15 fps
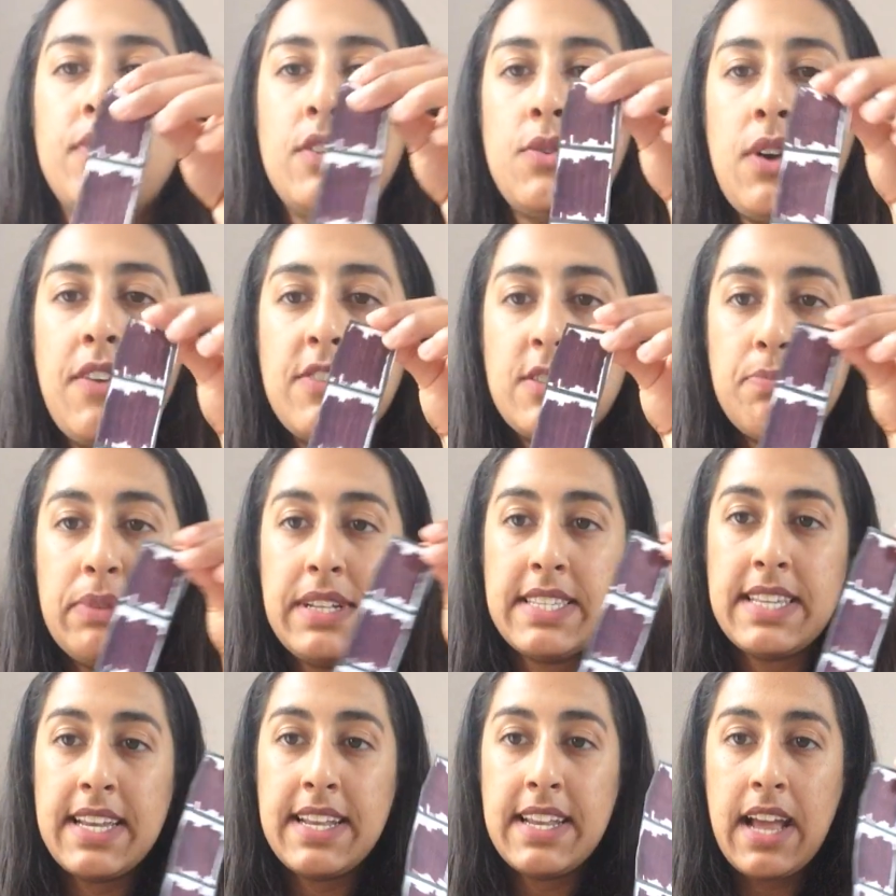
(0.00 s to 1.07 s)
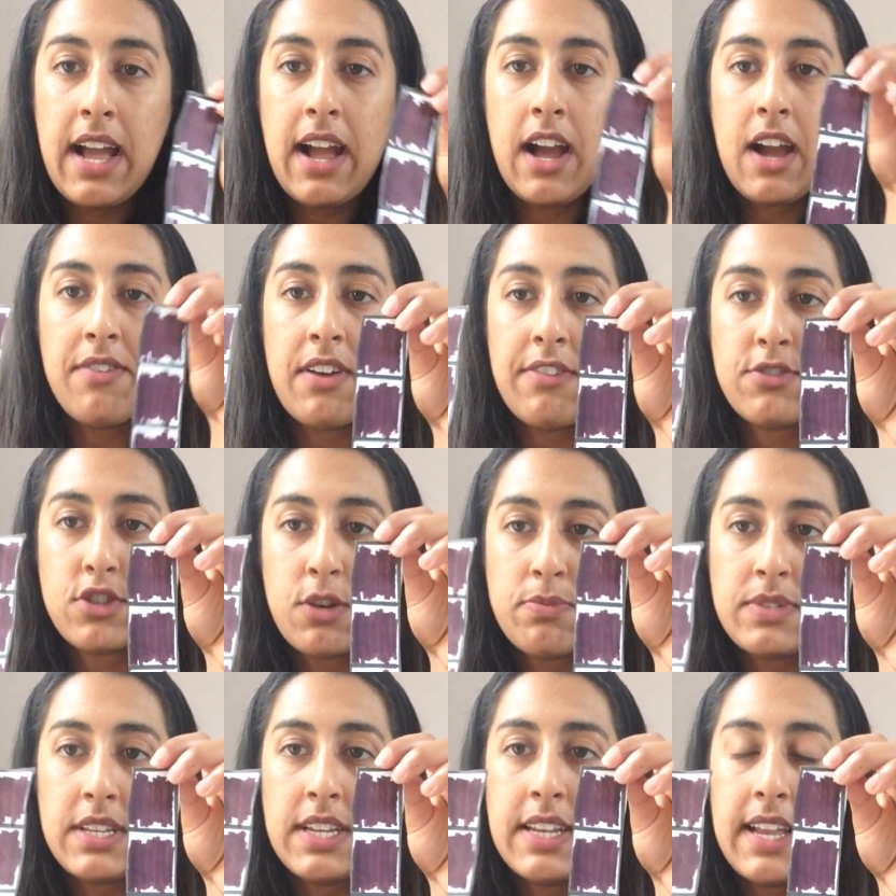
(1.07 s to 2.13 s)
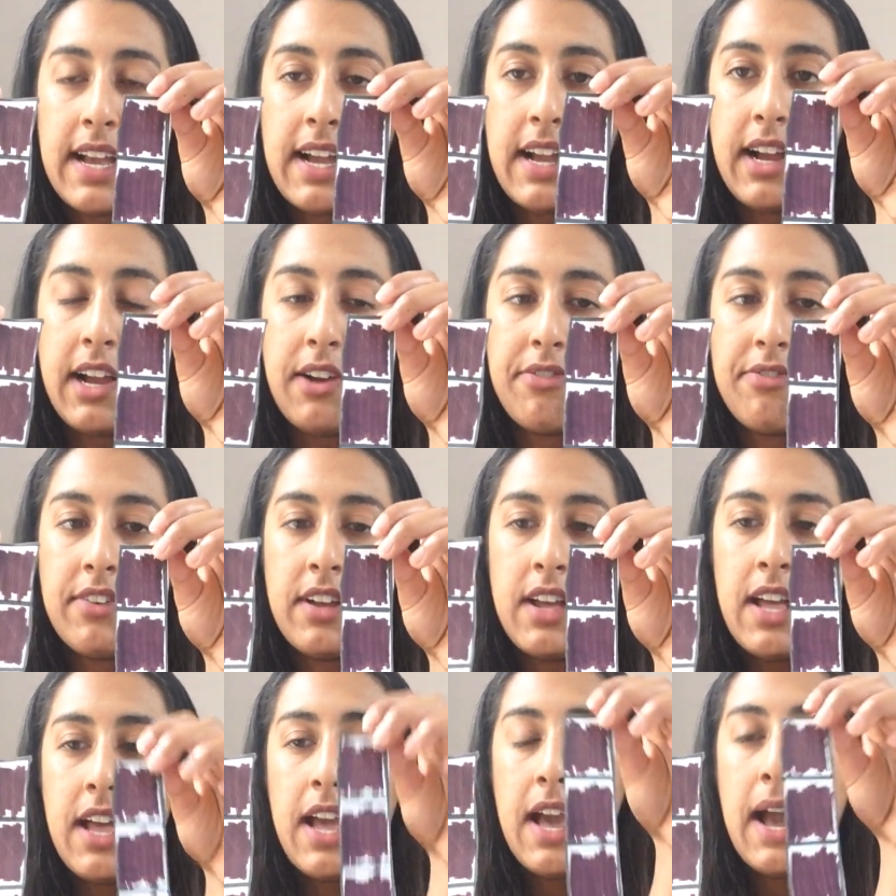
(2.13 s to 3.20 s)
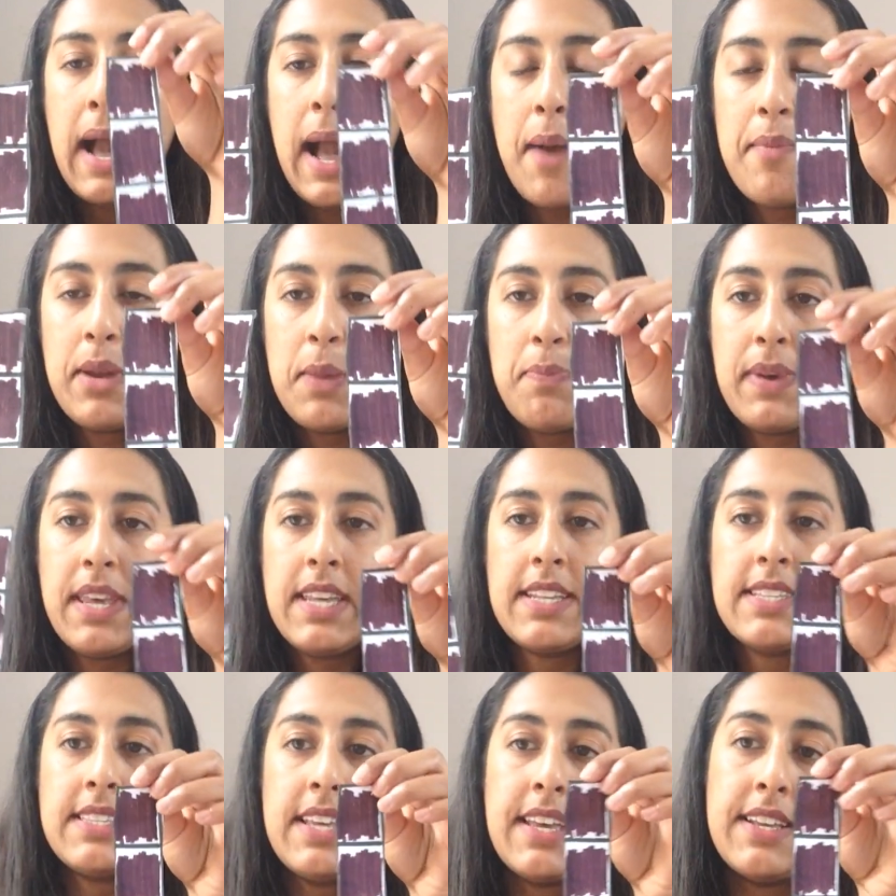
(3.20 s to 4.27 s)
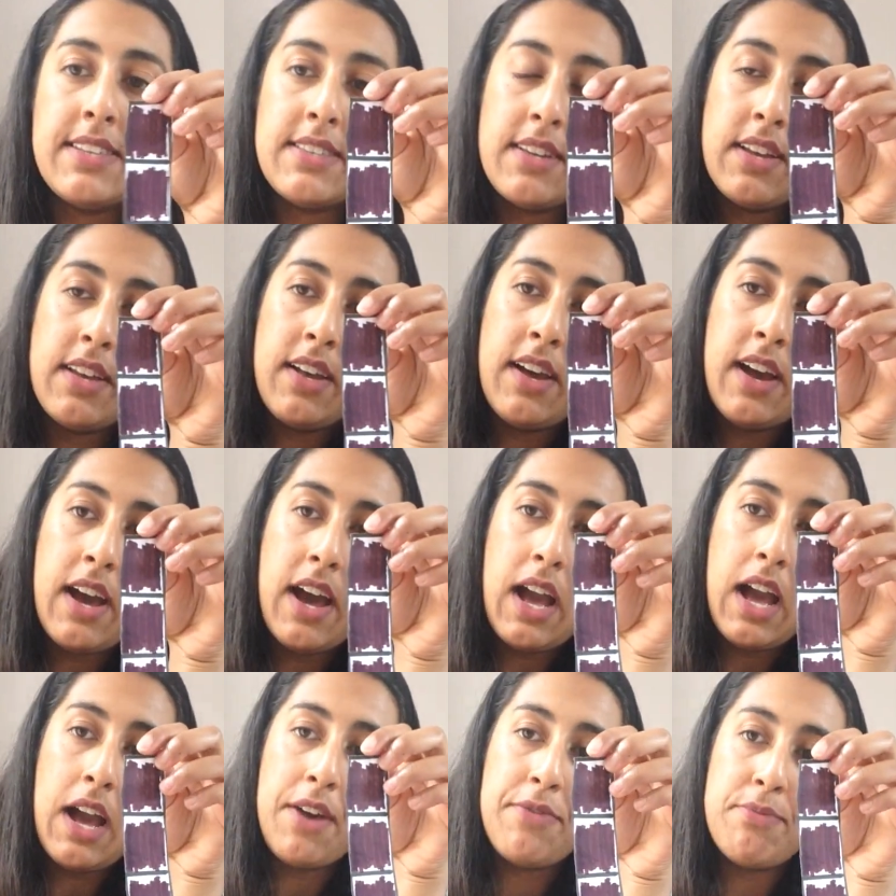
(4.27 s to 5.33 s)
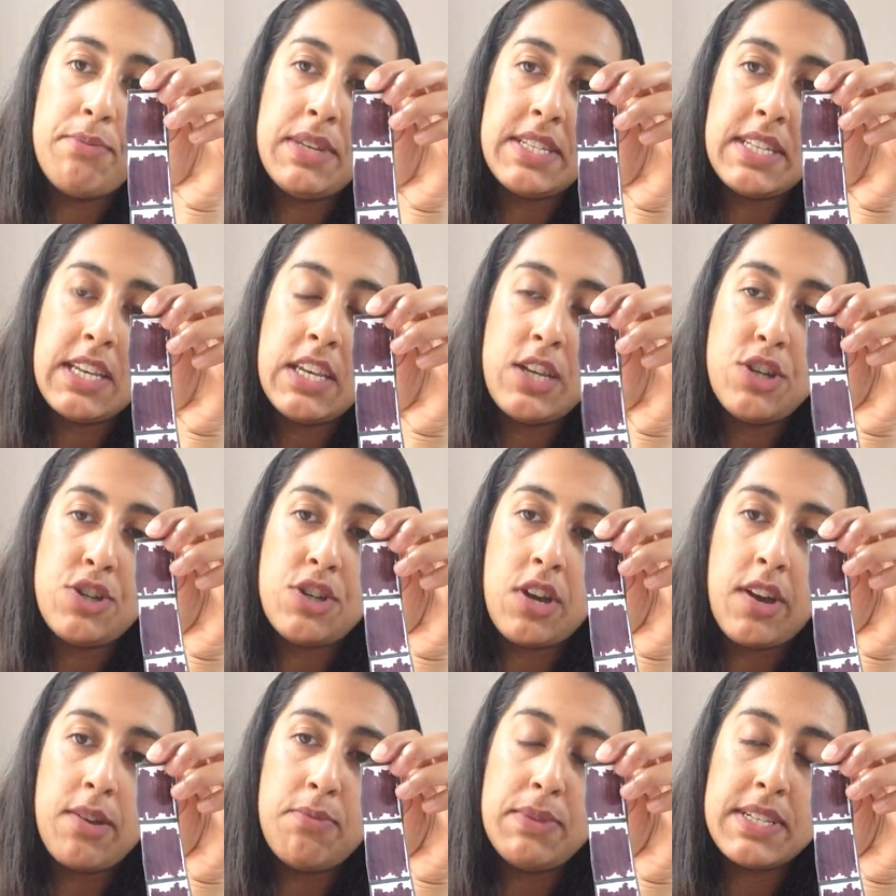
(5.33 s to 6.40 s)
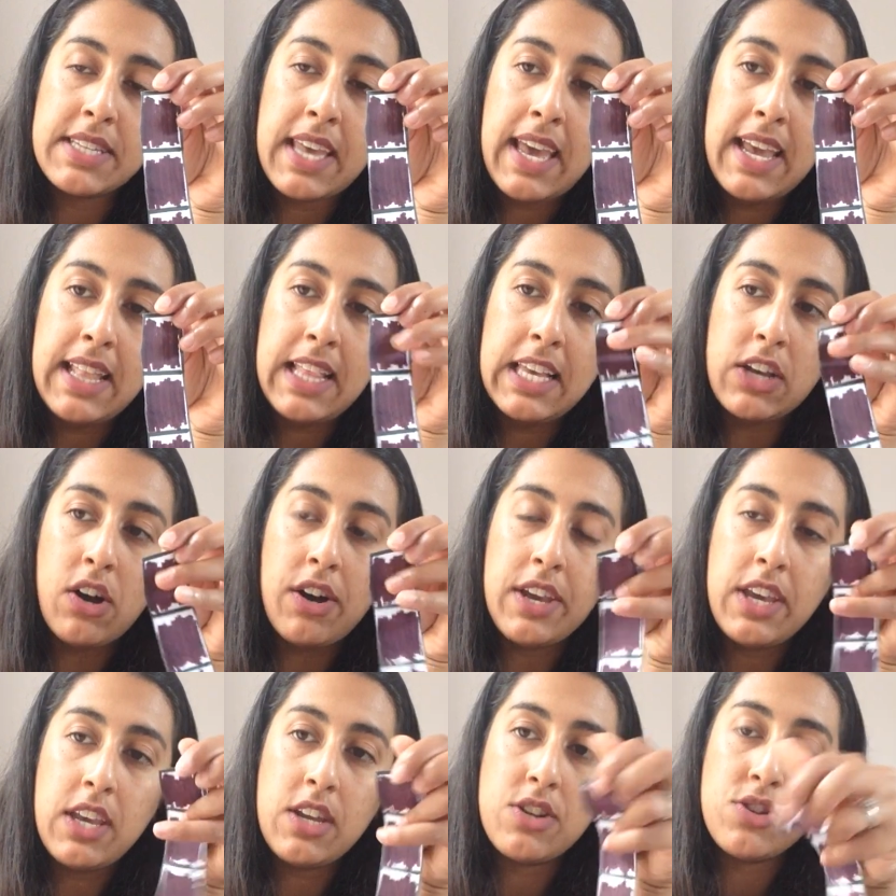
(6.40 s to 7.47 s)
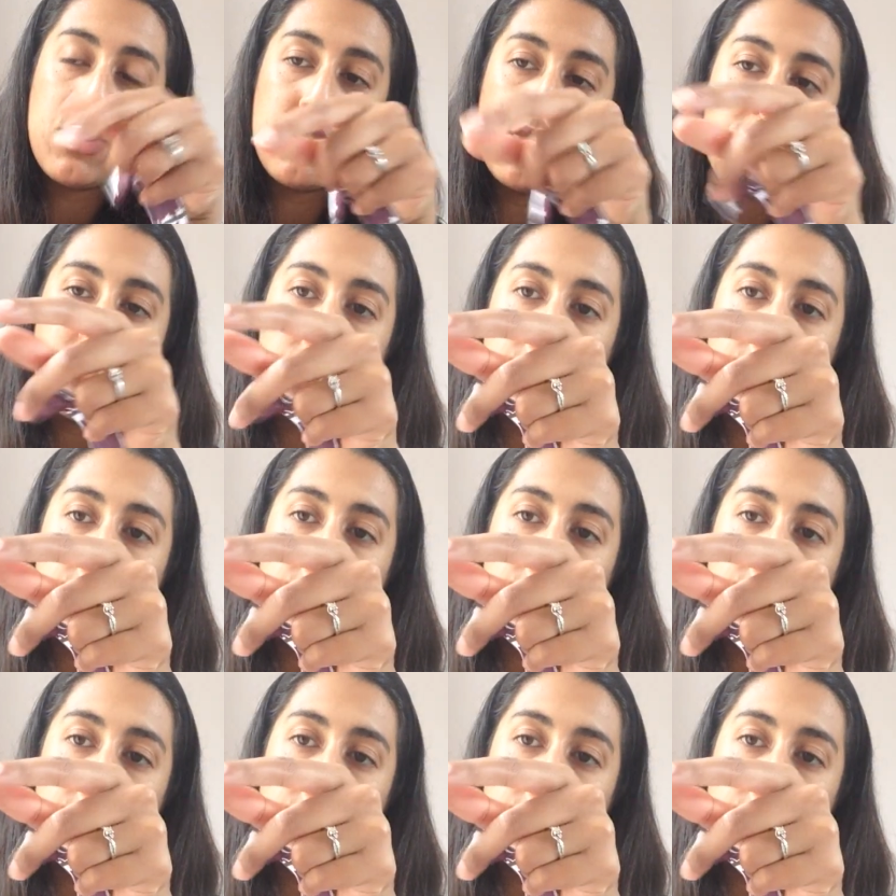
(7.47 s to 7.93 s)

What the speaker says: So I've split it in half, I've chopped it in half. How many pieces have Miss Eesha and Miss Kaylee got each?